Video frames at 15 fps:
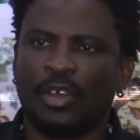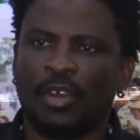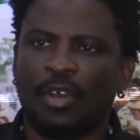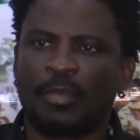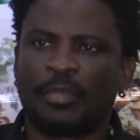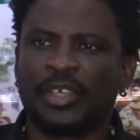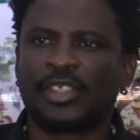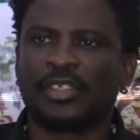
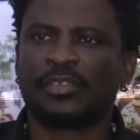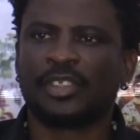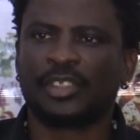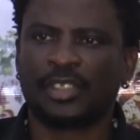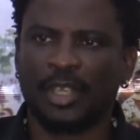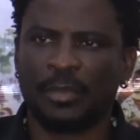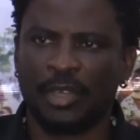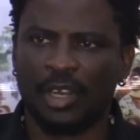oppressive
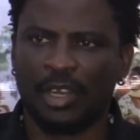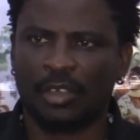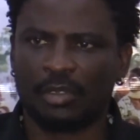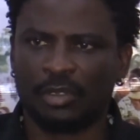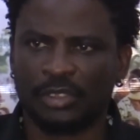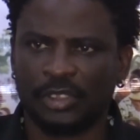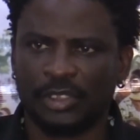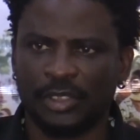system in our
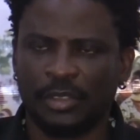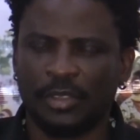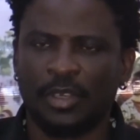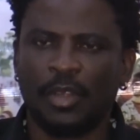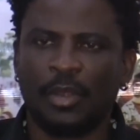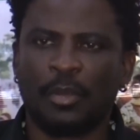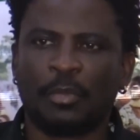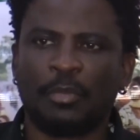country.
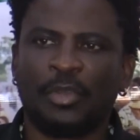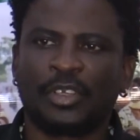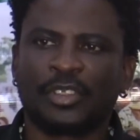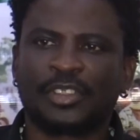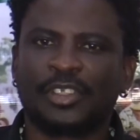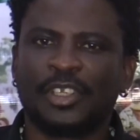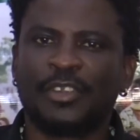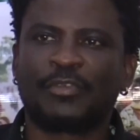
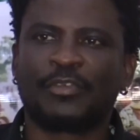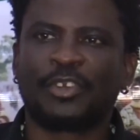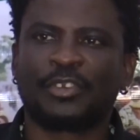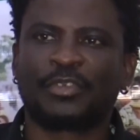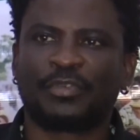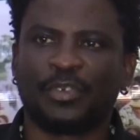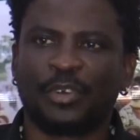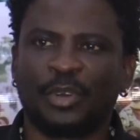But if
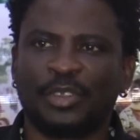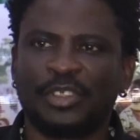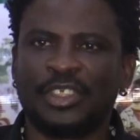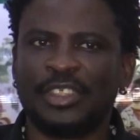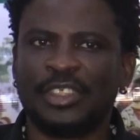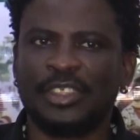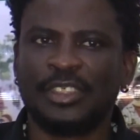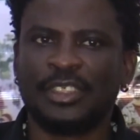not for
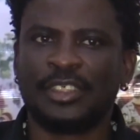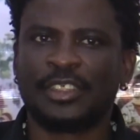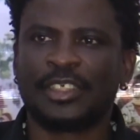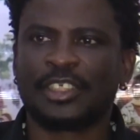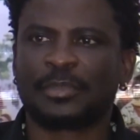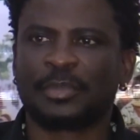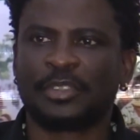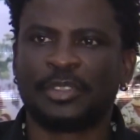the
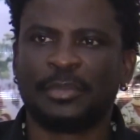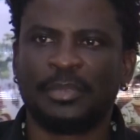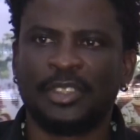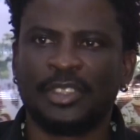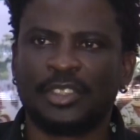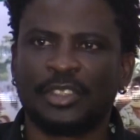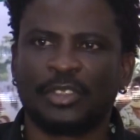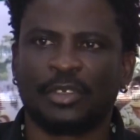
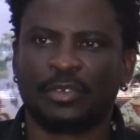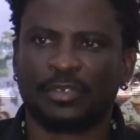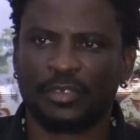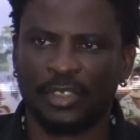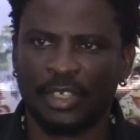irresponsibilities of